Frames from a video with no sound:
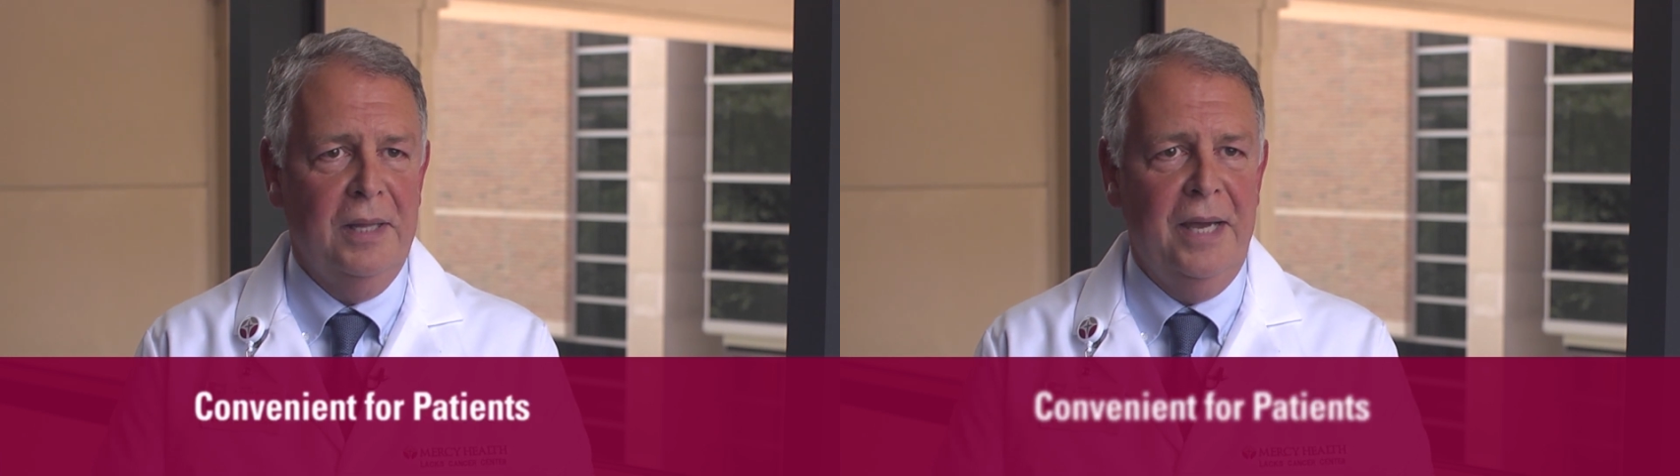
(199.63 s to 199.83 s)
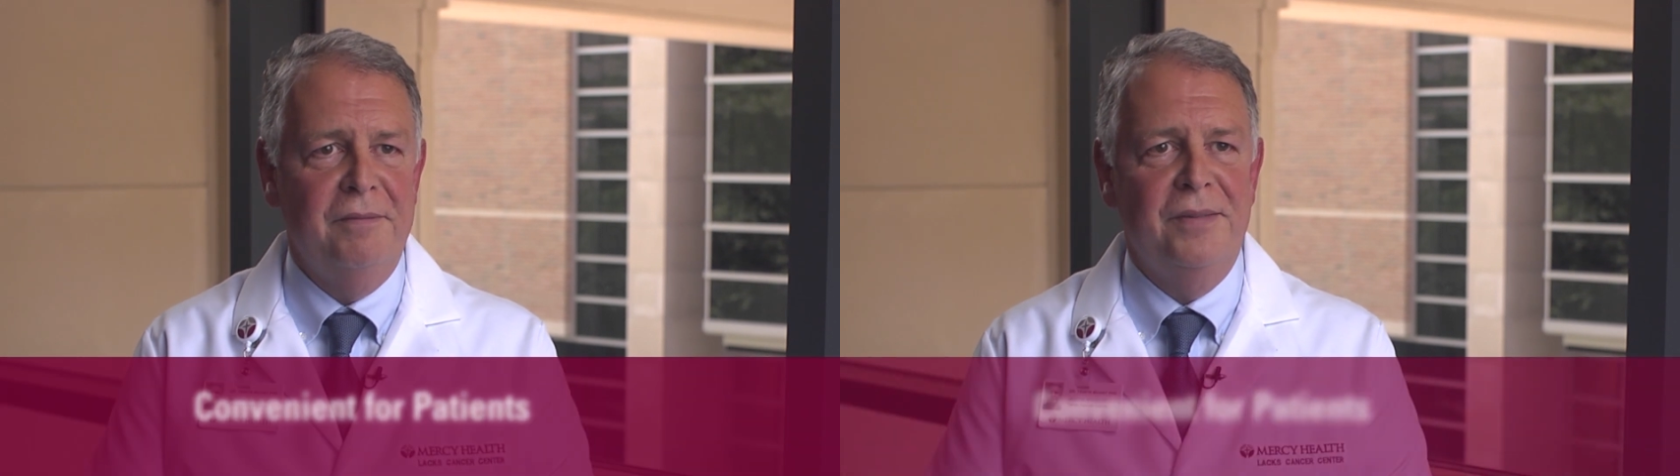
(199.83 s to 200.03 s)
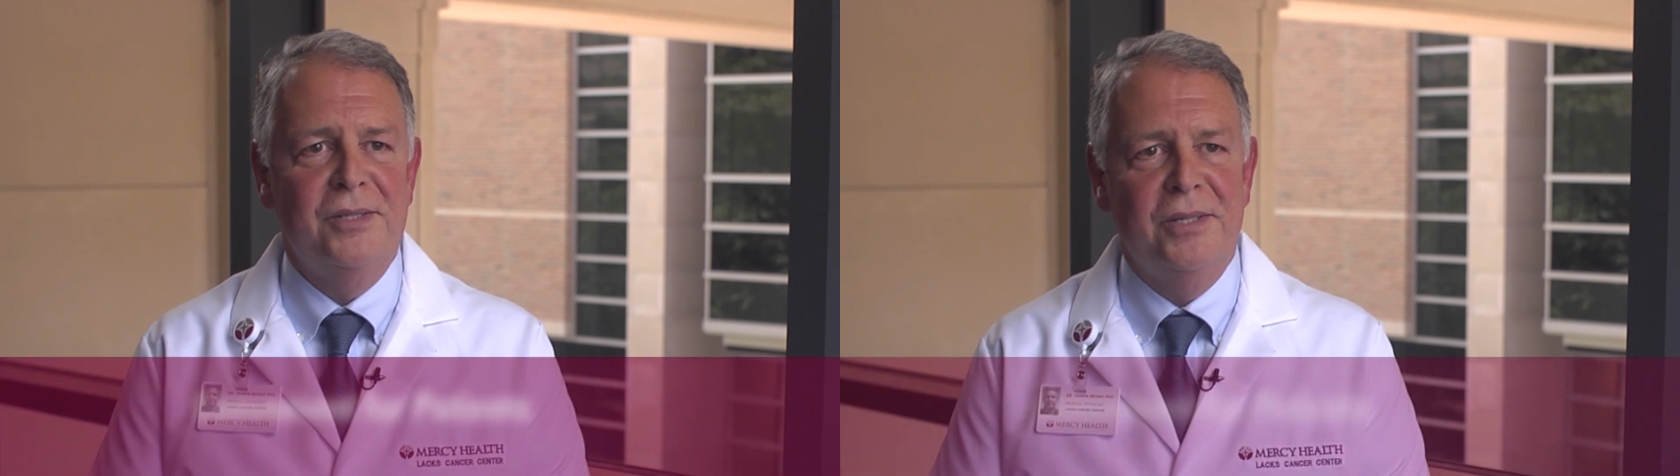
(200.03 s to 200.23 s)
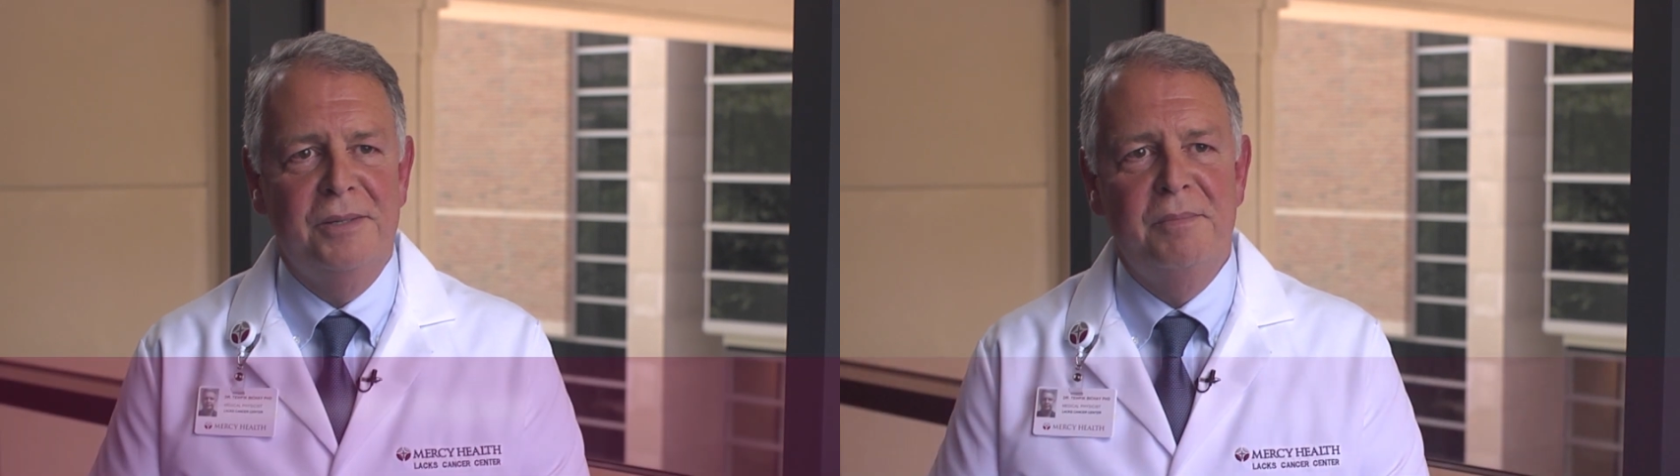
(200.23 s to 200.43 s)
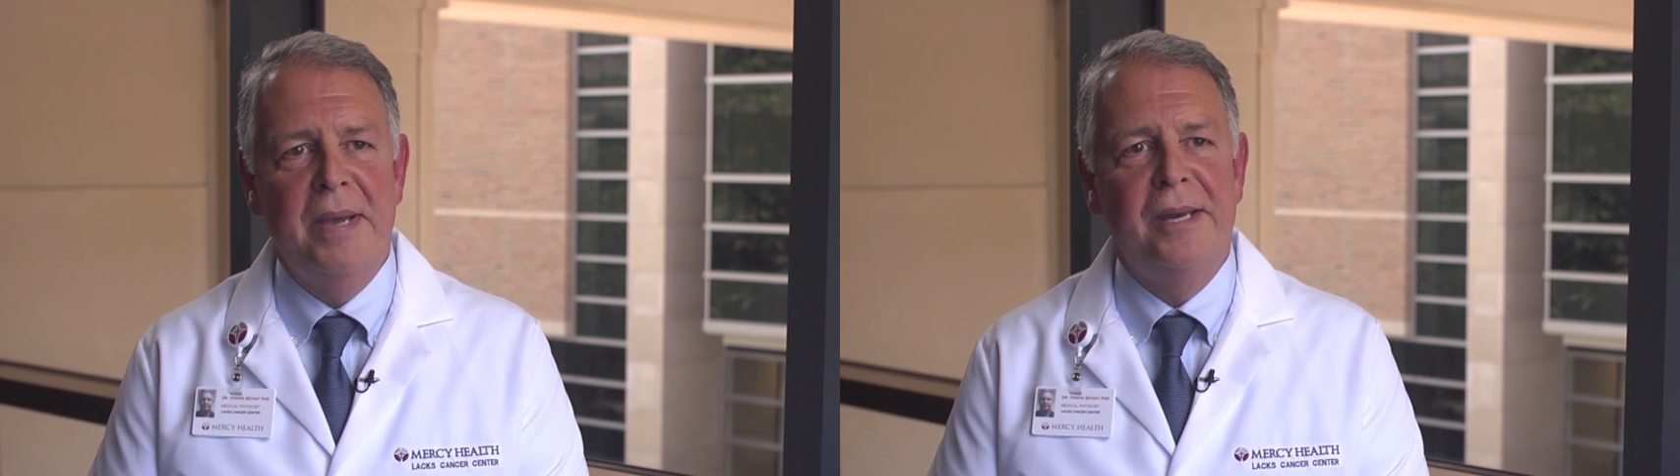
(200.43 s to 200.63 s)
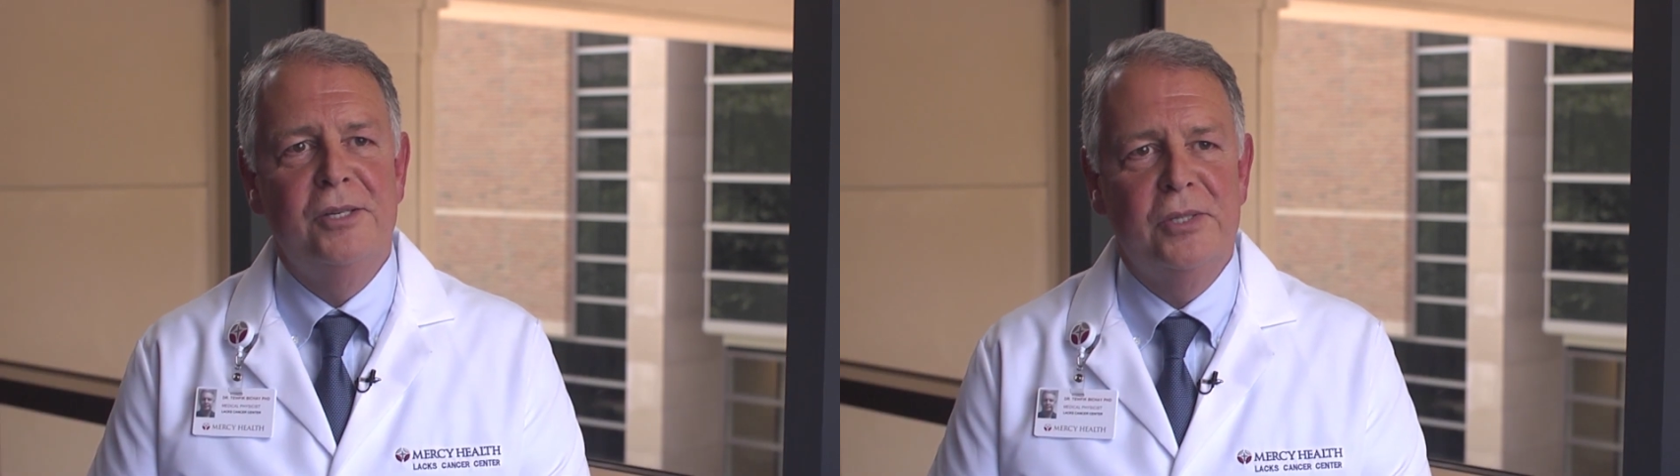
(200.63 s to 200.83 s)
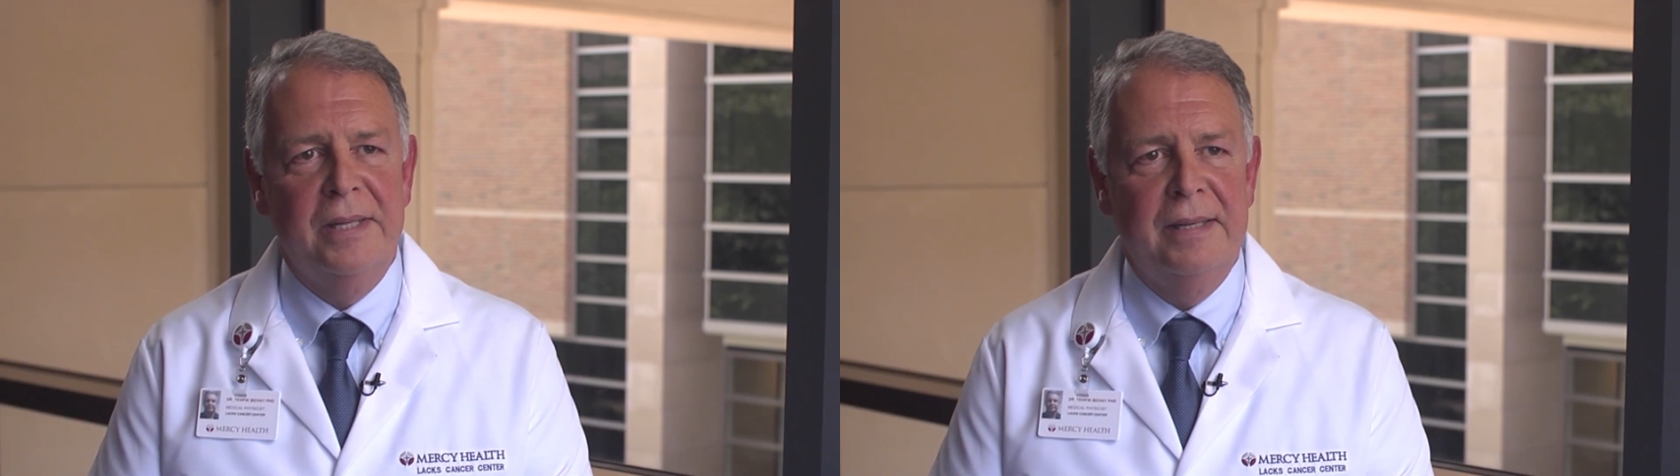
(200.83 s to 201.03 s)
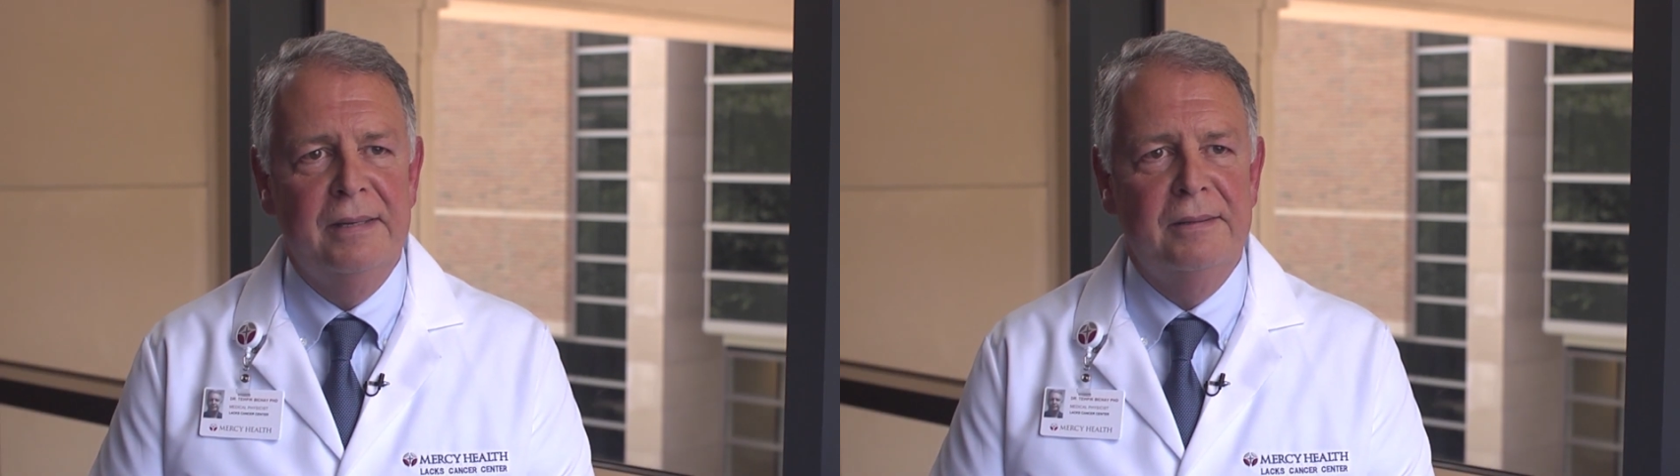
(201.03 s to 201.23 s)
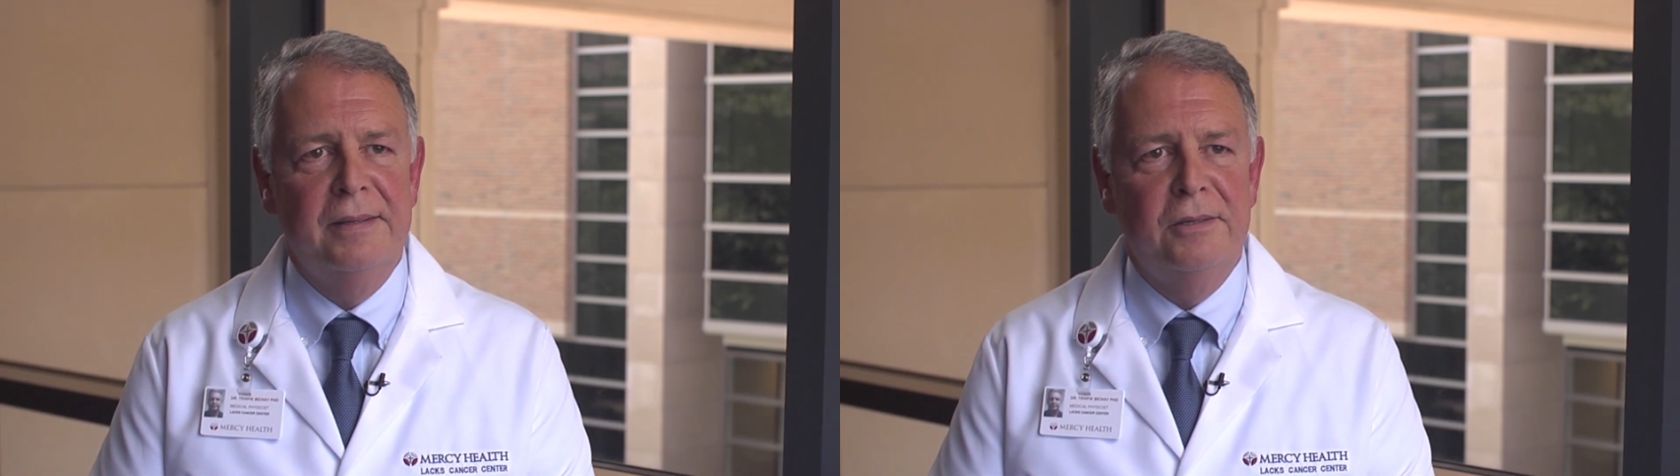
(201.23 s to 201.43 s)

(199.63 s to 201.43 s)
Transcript: life as they're managing their,